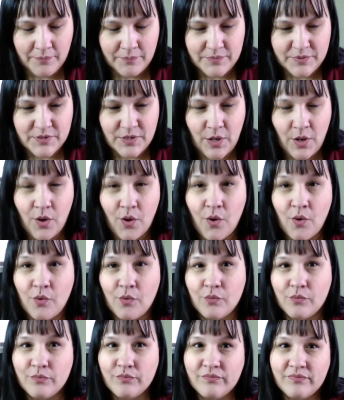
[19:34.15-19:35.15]

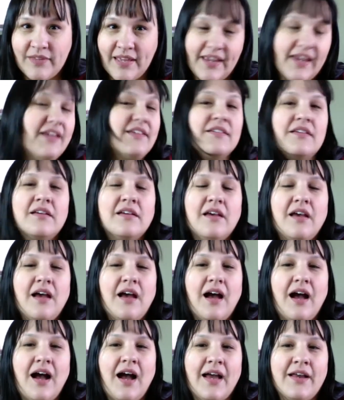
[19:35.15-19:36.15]
So like
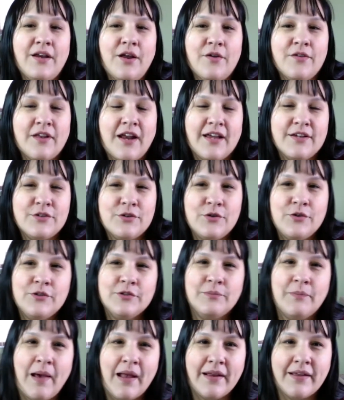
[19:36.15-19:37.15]
I know that I
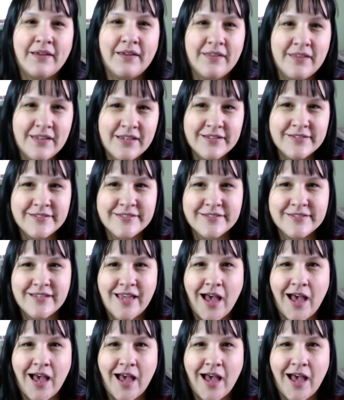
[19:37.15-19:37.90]
told Monica this.